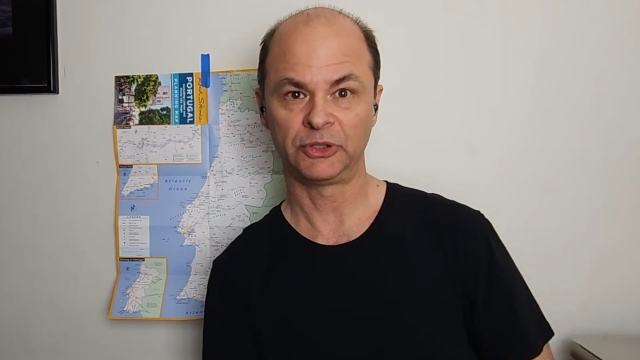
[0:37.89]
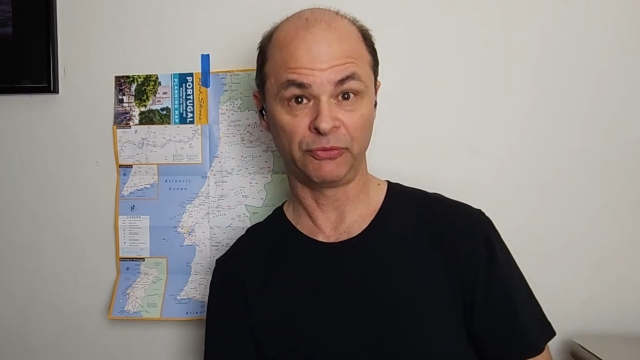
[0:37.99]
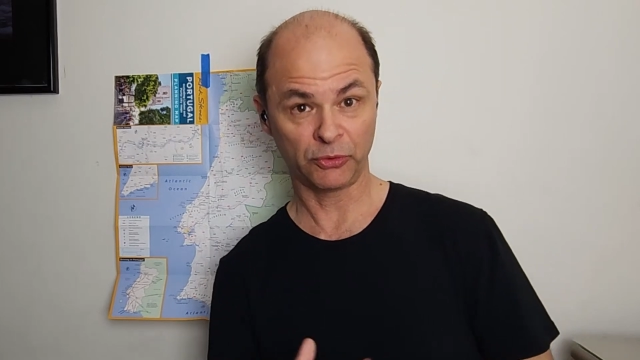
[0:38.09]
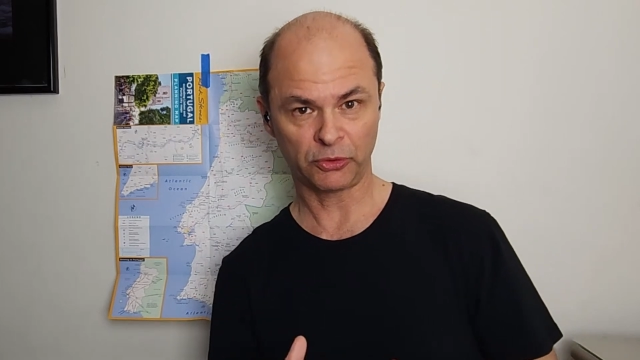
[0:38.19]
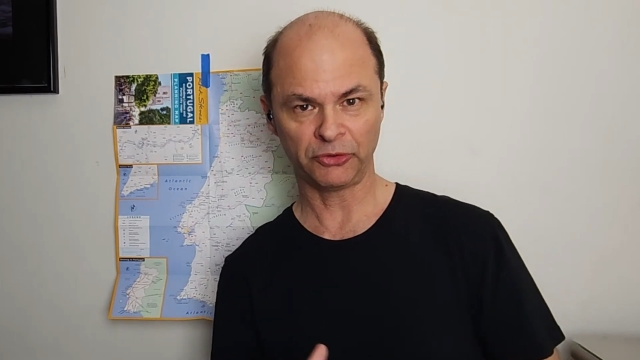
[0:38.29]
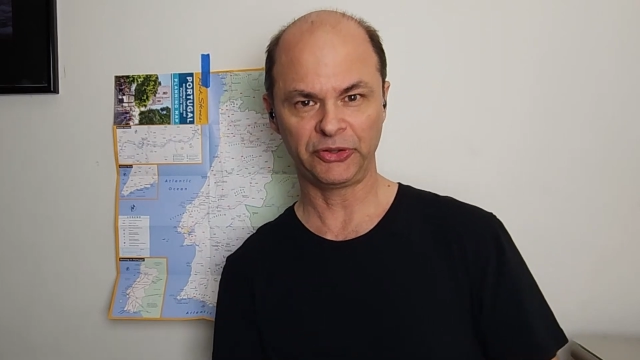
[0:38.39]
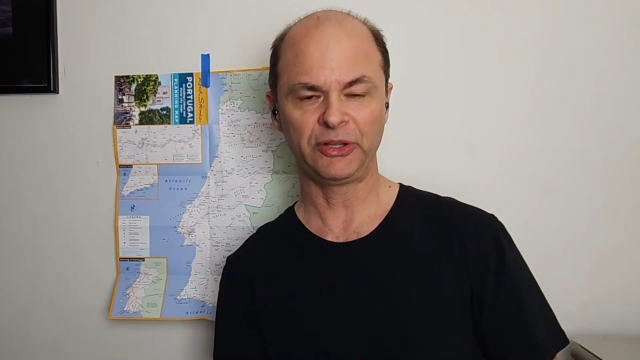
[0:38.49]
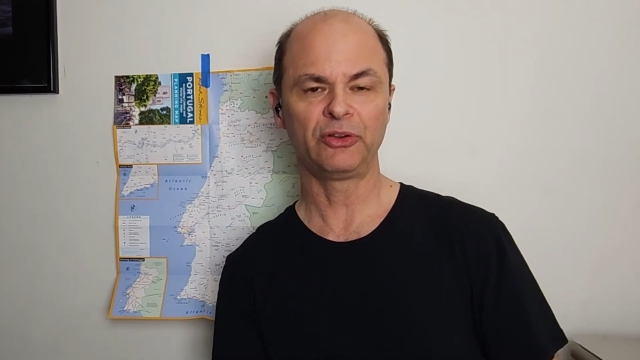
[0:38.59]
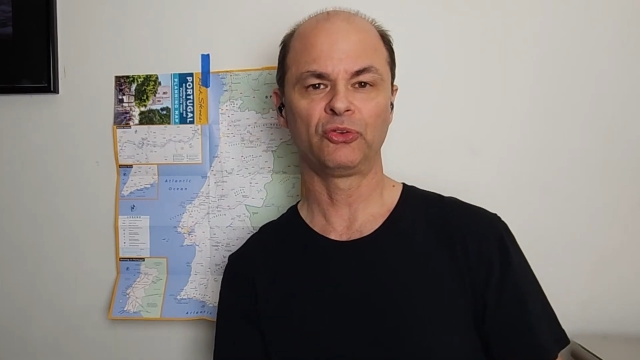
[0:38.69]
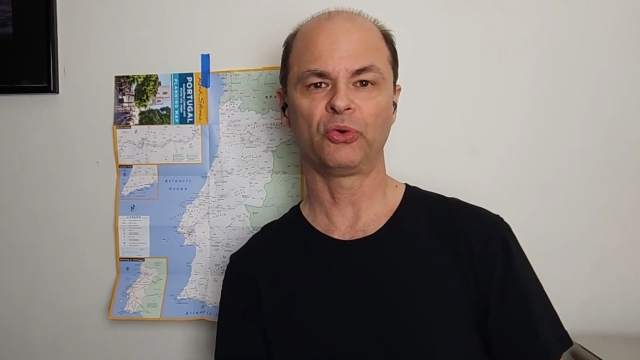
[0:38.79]

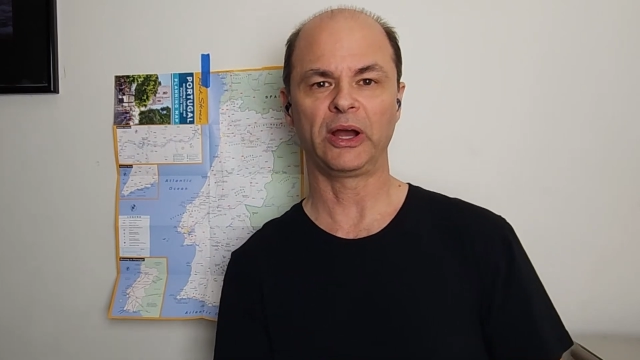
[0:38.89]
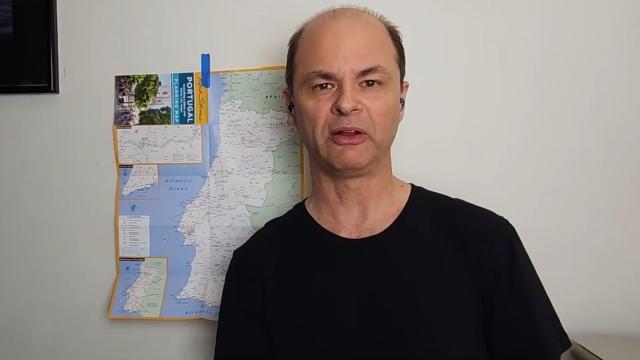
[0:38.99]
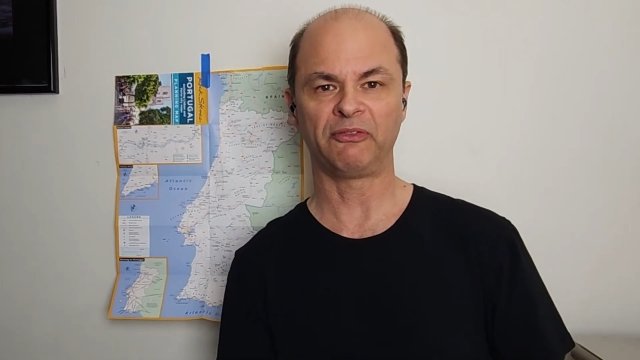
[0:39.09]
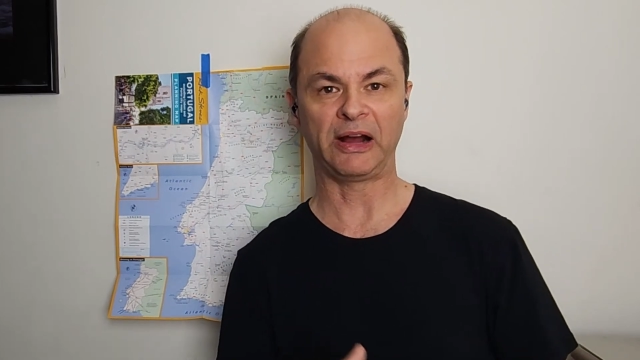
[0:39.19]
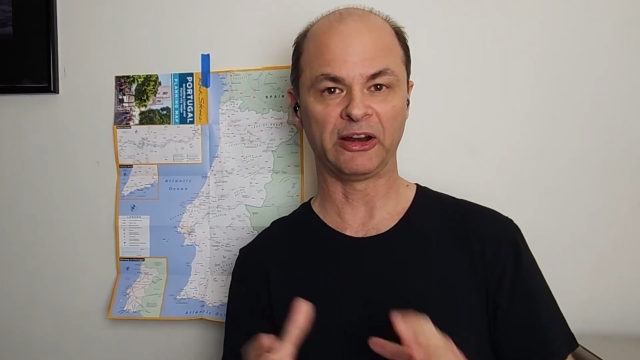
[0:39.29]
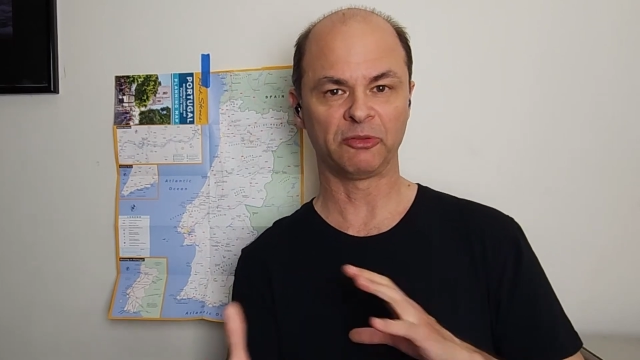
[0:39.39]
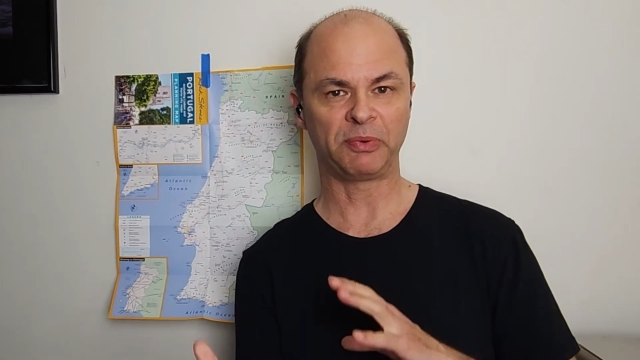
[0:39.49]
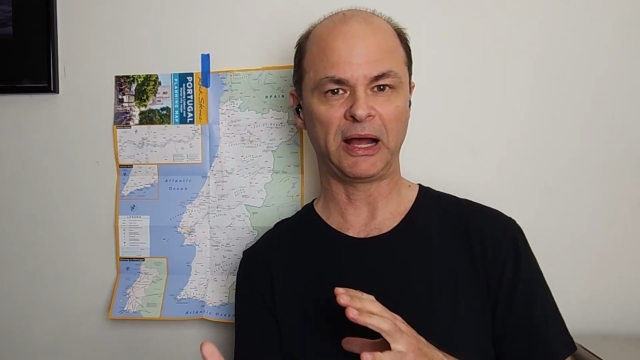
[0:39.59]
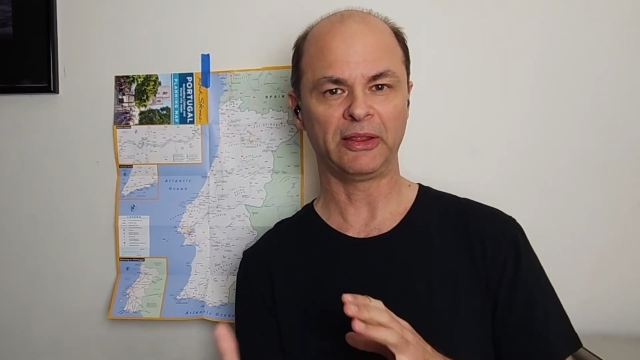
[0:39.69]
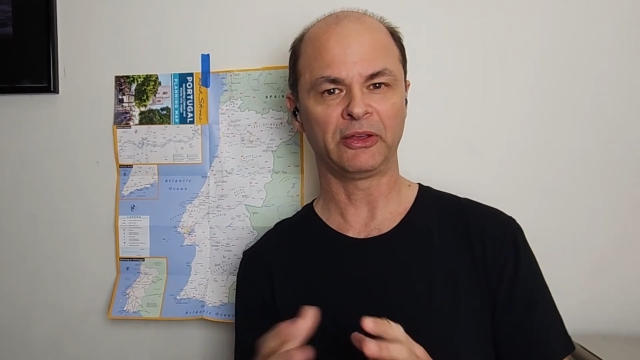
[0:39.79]
difficulty trying to find a
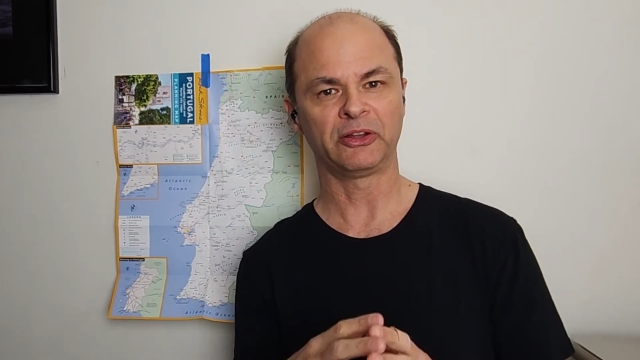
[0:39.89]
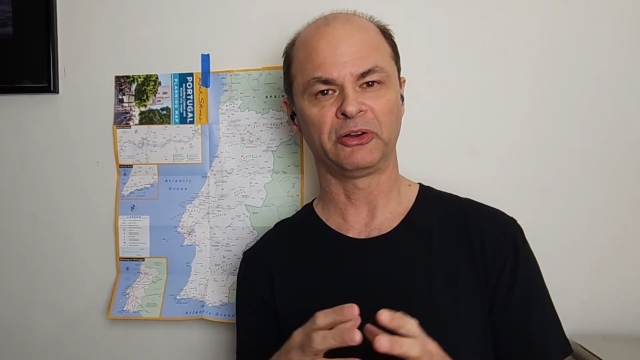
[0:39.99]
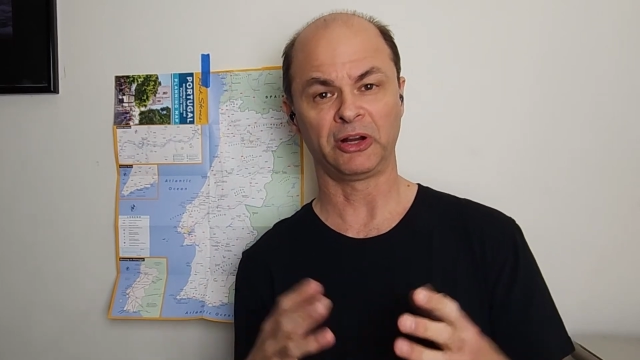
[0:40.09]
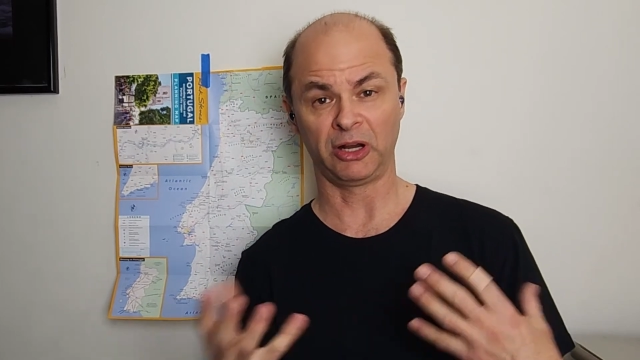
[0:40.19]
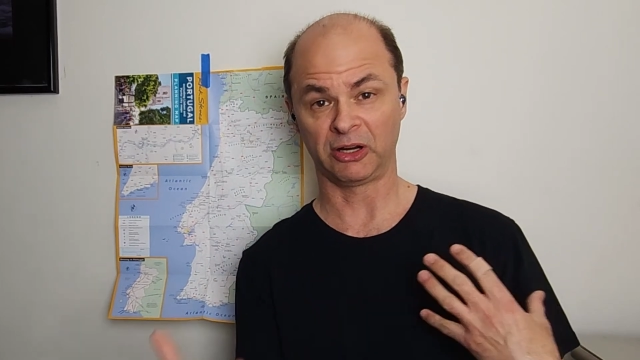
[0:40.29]
spot that could